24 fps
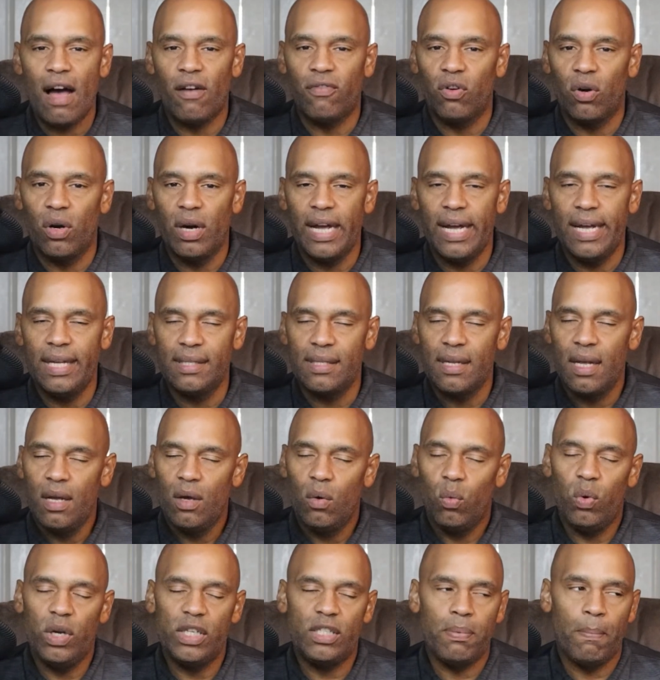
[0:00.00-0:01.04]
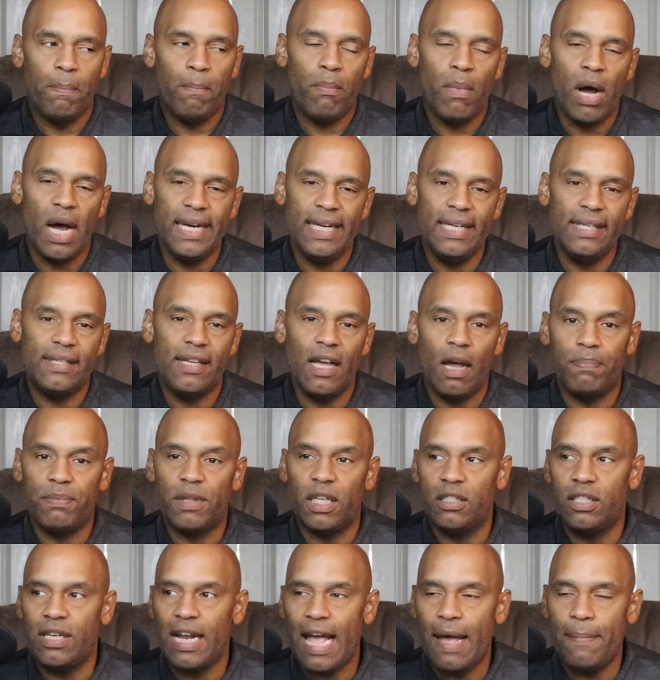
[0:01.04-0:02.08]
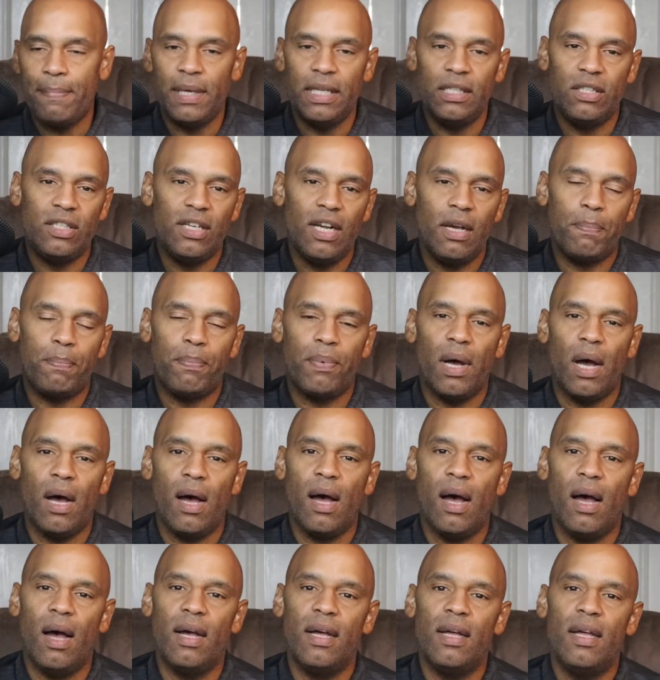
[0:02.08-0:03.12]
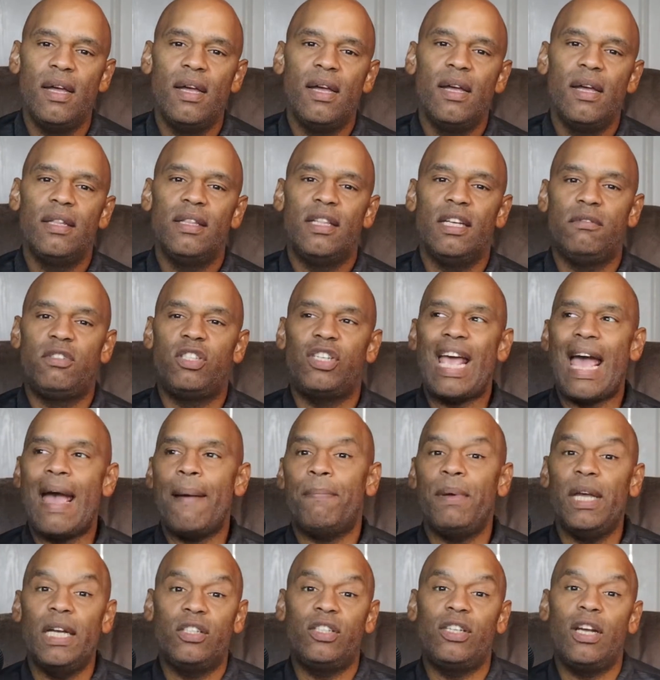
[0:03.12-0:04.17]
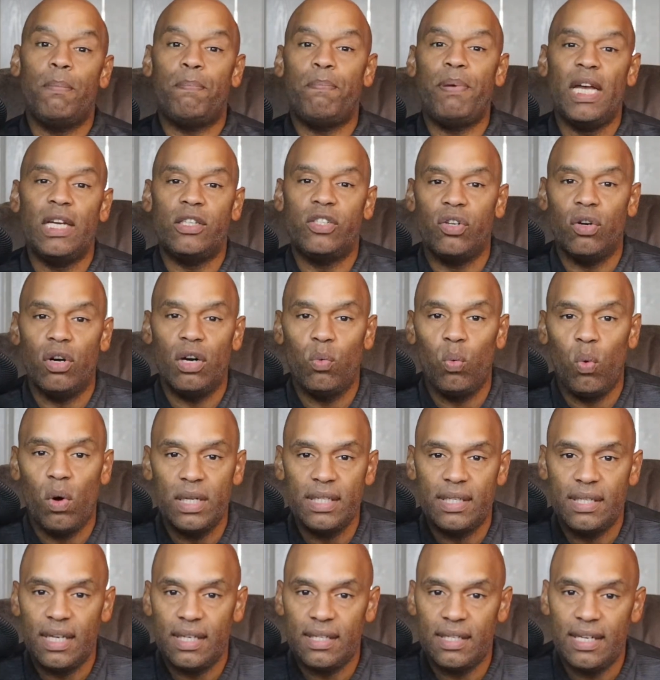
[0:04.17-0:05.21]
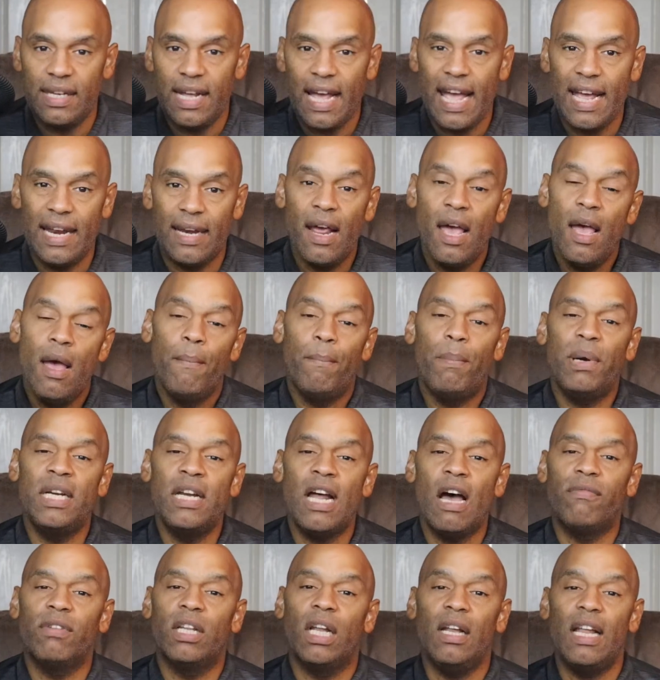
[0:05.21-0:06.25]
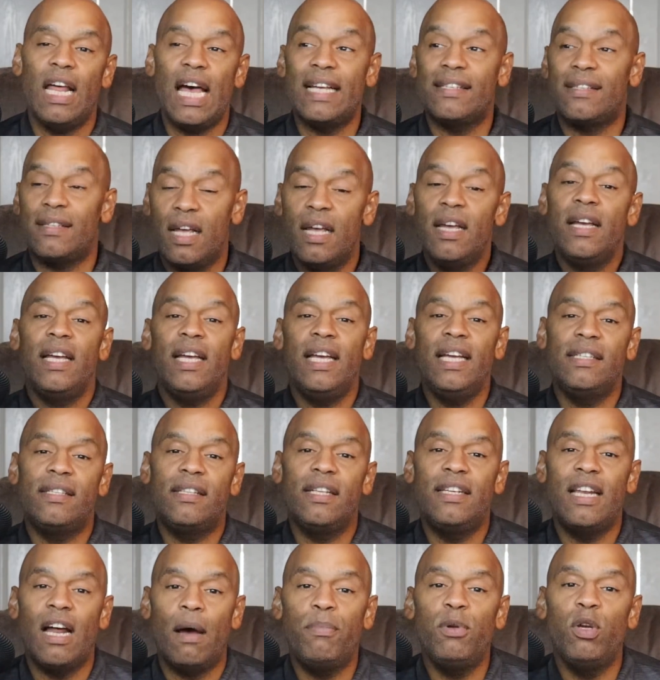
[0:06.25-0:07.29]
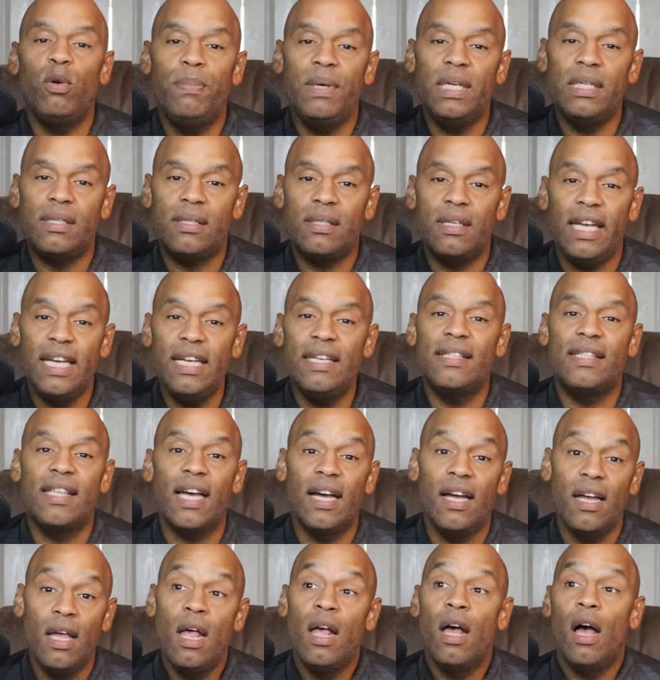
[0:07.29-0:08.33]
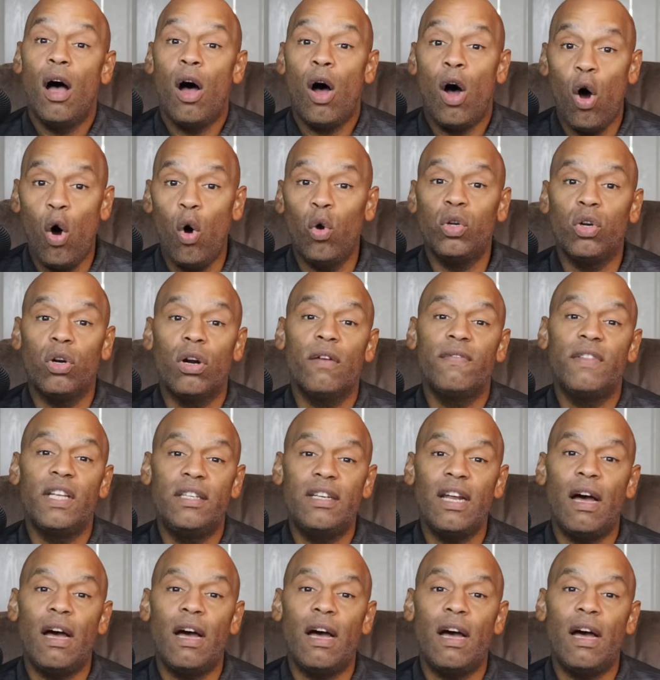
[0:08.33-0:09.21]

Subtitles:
Alvarez, which muddies up the championship picture at 168. But nevertheless, he's the holder of the